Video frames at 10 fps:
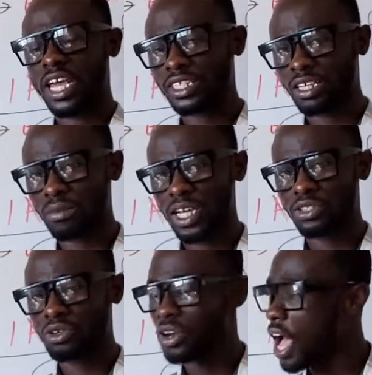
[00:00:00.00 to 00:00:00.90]
the examiner is
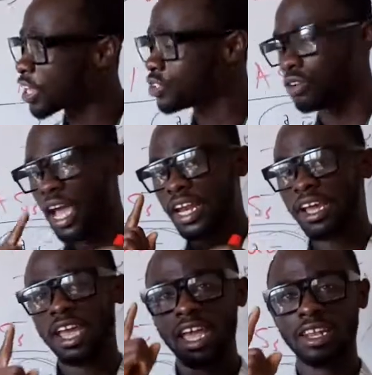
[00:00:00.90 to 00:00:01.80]
going to ask you, and
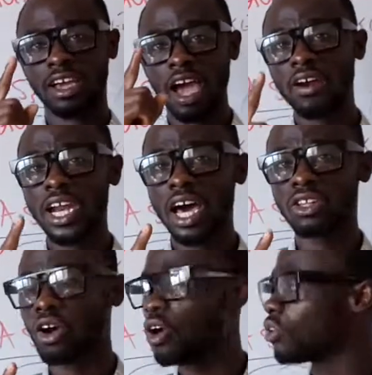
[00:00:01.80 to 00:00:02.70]
in carrying
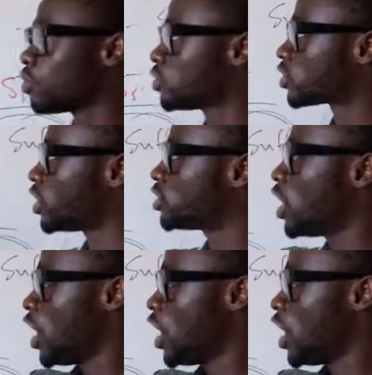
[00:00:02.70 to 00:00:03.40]
out all those things,